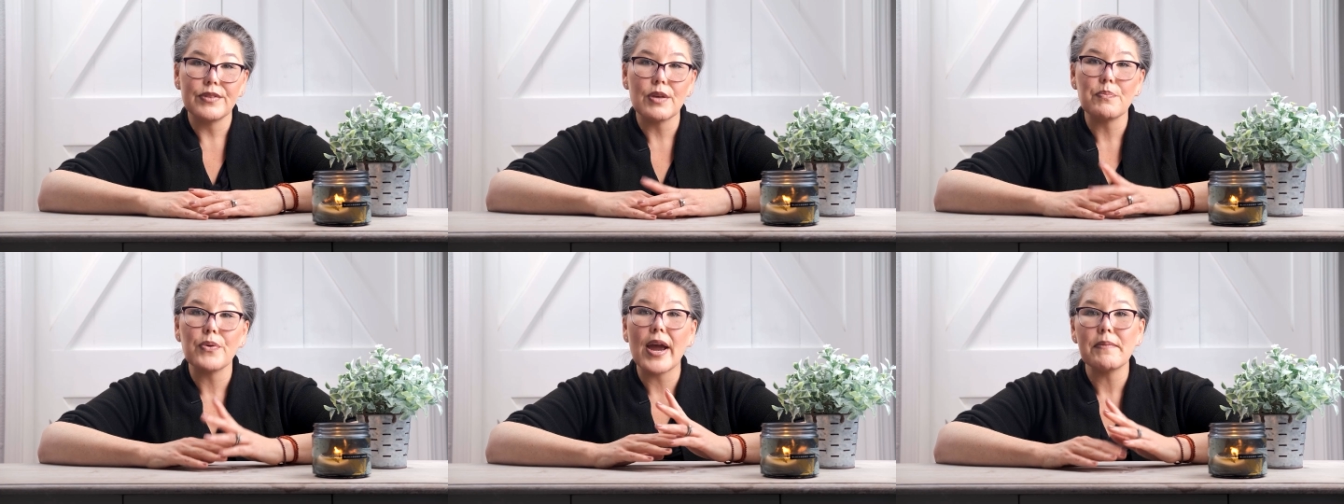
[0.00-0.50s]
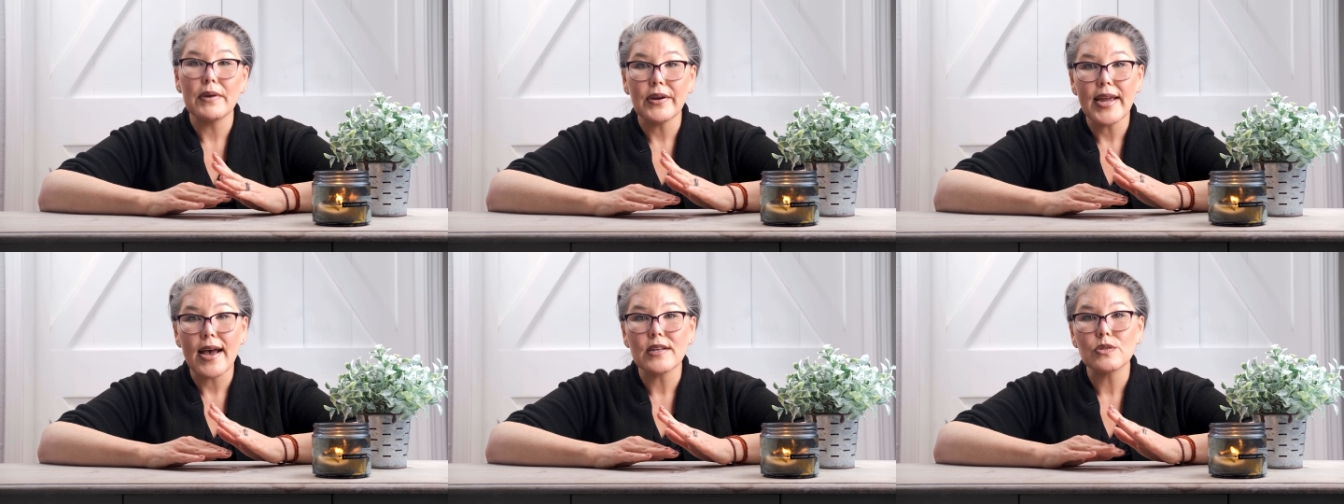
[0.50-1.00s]
The
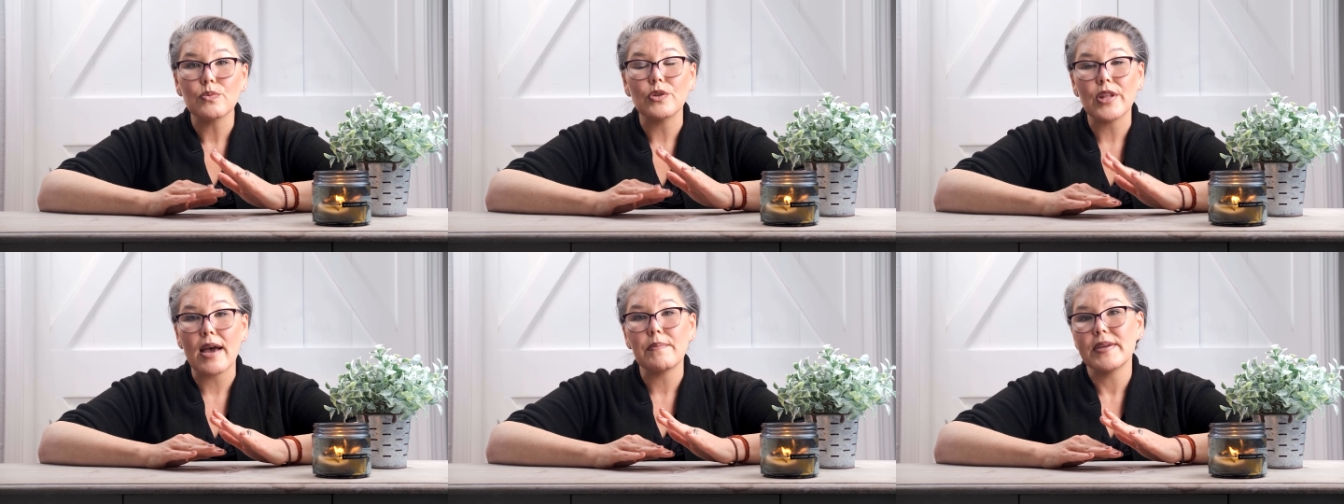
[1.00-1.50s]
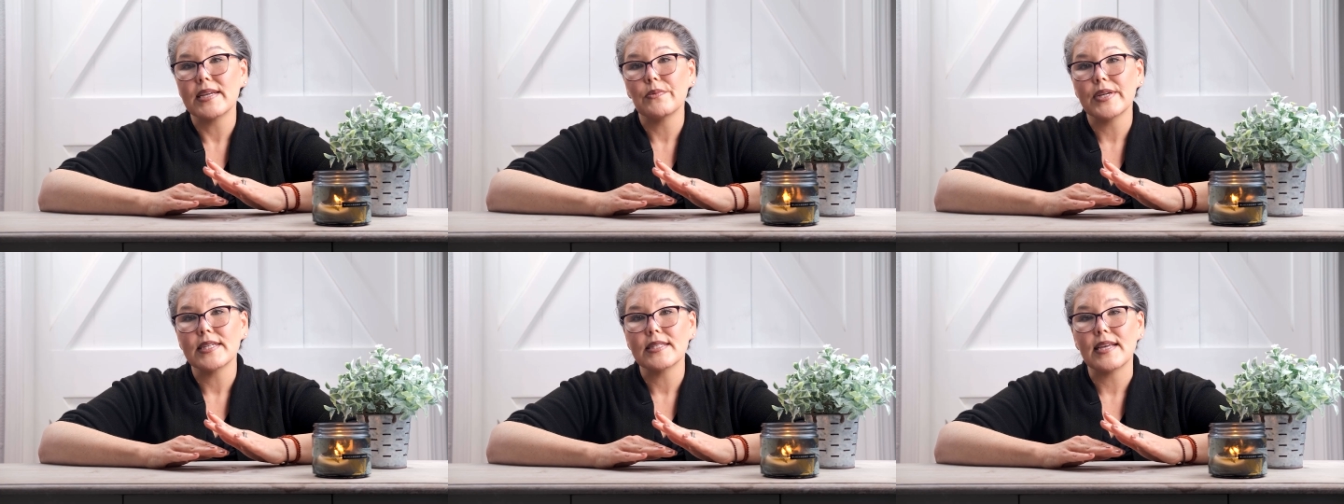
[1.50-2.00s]
primary house will not be
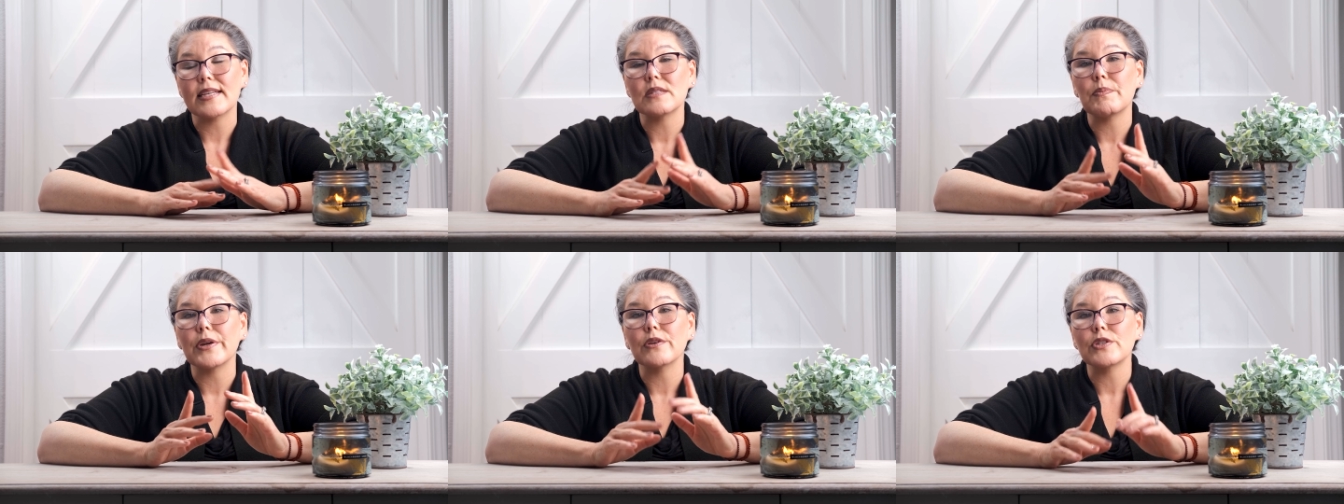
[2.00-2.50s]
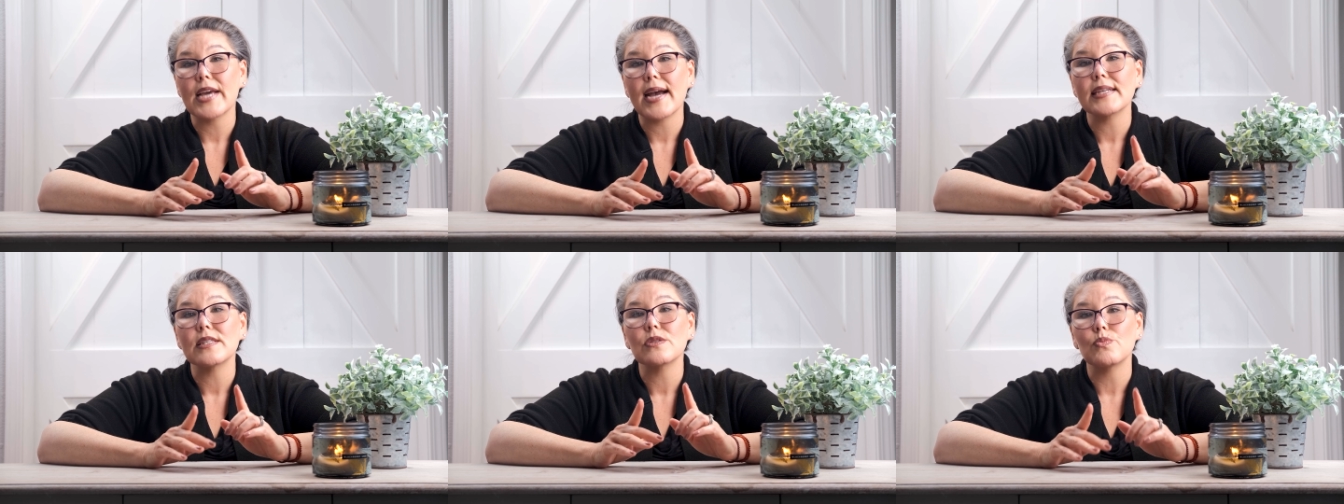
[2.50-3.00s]
reassessed, but your
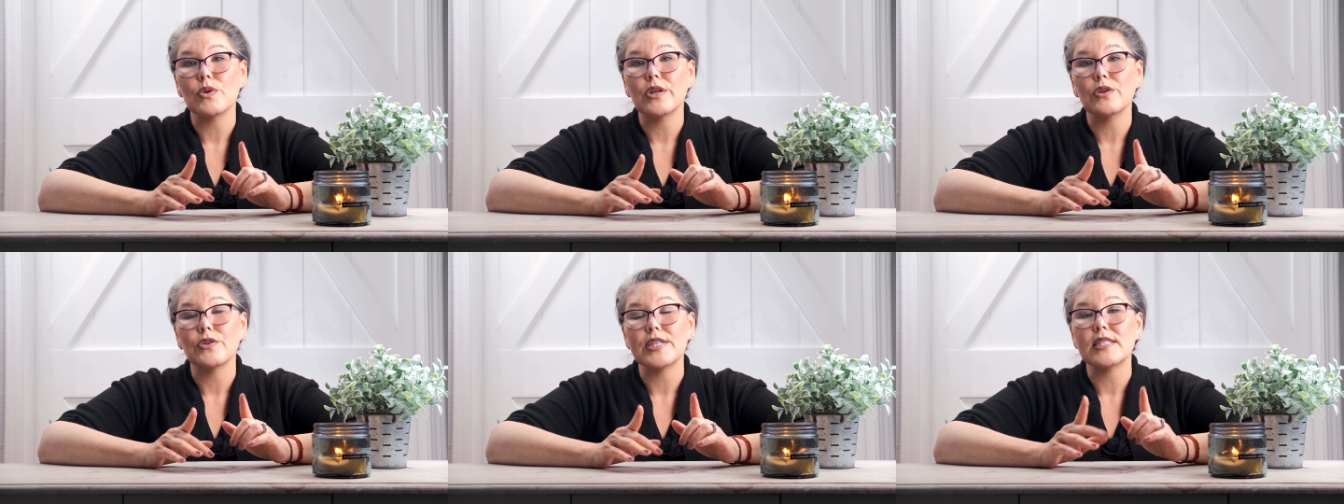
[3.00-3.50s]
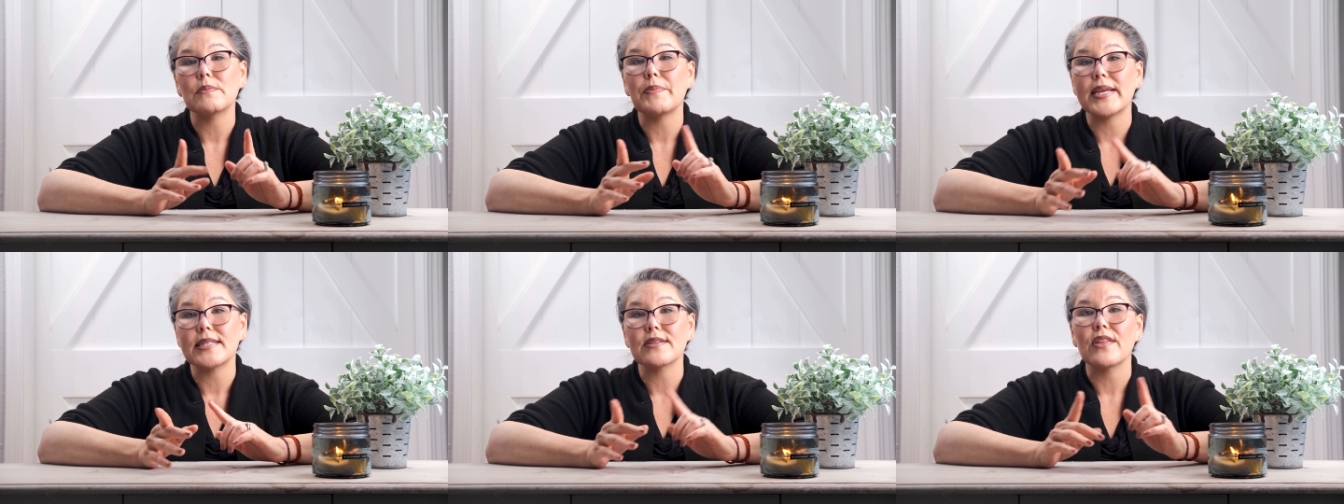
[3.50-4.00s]
taxes will increase
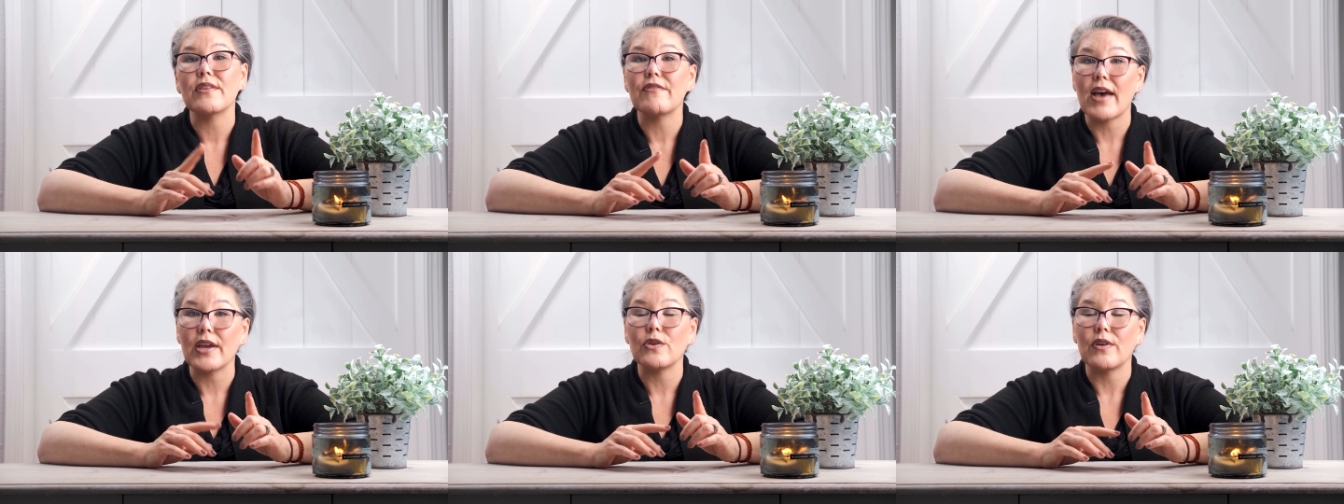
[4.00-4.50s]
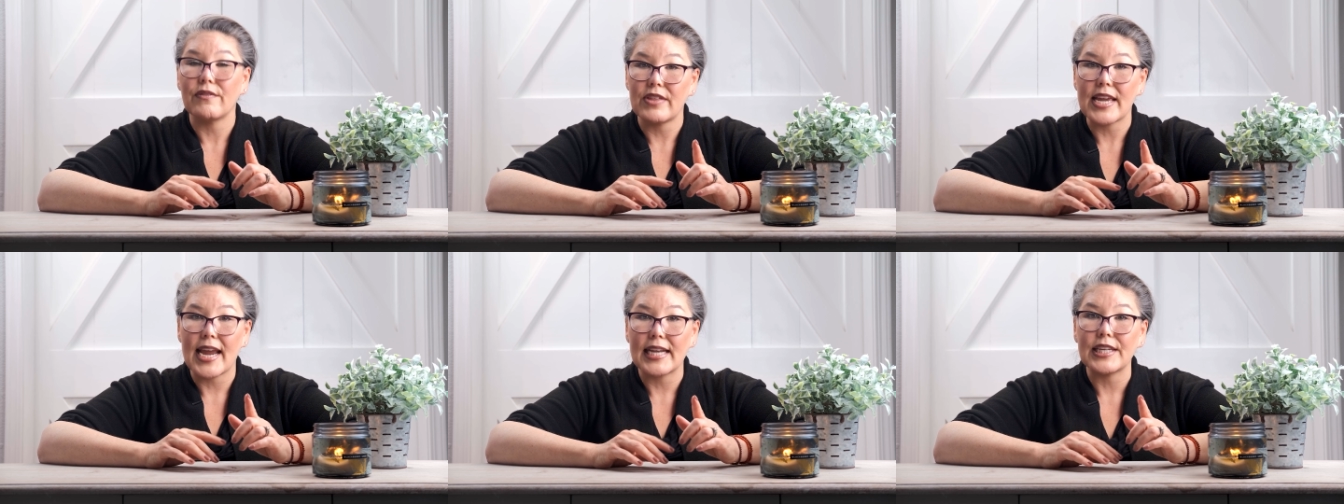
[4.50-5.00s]
based on the value of
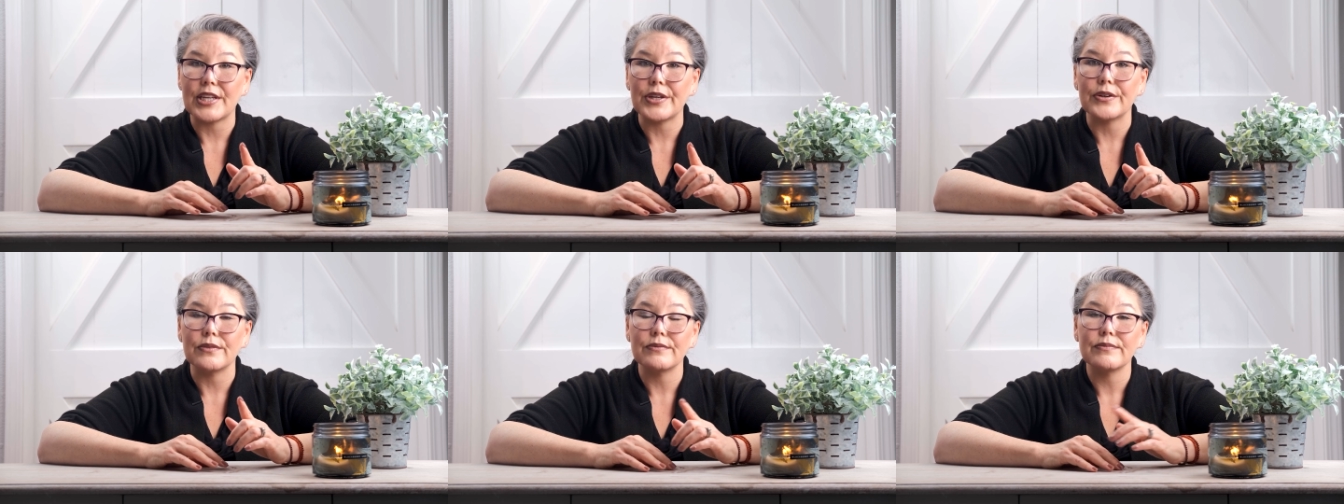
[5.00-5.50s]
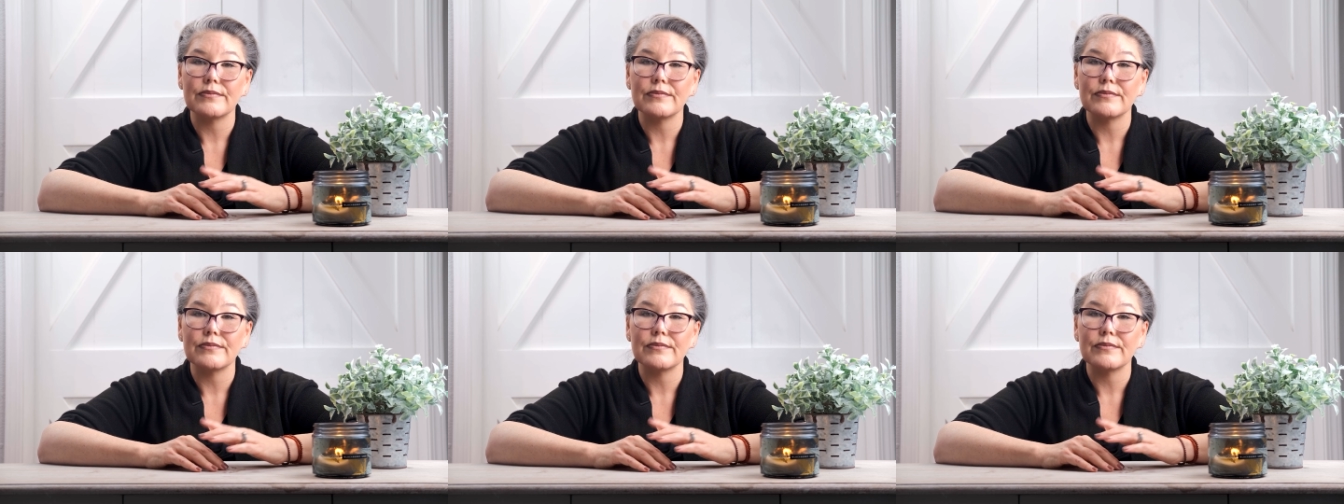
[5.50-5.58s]
the ADU.